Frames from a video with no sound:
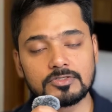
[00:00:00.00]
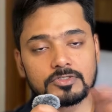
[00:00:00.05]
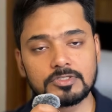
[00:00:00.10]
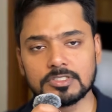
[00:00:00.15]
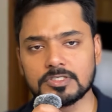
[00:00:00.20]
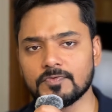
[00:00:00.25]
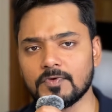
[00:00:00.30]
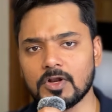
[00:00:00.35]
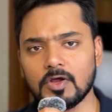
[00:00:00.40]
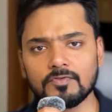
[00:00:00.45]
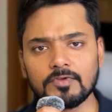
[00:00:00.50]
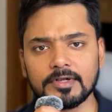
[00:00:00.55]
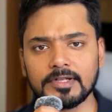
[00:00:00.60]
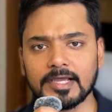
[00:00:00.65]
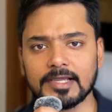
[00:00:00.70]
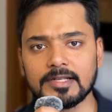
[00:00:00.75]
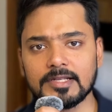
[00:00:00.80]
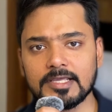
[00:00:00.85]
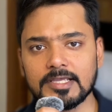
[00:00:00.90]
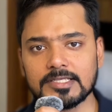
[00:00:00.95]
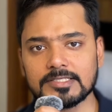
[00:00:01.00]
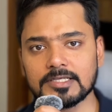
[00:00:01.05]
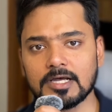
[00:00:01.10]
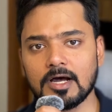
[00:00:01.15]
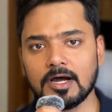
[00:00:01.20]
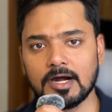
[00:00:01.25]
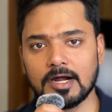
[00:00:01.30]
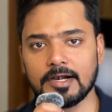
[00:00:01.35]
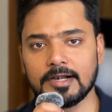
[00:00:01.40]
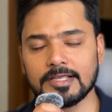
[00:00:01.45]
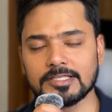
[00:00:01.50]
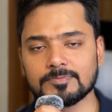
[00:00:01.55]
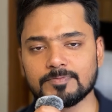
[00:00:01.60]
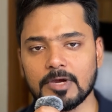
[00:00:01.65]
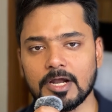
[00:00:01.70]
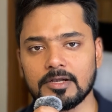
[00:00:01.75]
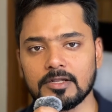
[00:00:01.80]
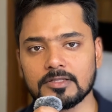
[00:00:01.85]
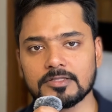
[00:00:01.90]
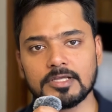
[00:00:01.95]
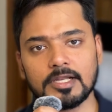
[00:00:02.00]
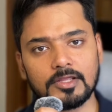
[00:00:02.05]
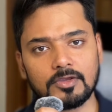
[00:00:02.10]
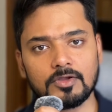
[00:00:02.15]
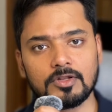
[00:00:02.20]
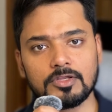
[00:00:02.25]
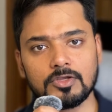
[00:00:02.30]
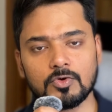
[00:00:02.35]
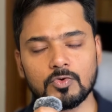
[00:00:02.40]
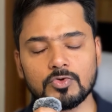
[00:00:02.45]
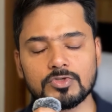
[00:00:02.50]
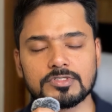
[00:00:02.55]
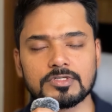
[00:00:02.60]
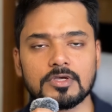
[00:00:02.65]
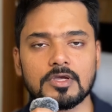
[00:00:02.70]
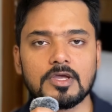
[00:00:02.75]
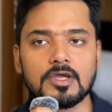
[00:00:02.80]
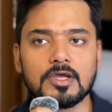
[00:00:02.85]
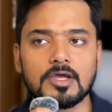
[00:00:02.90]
So this is one of the techniques, a harness pattern that you can use.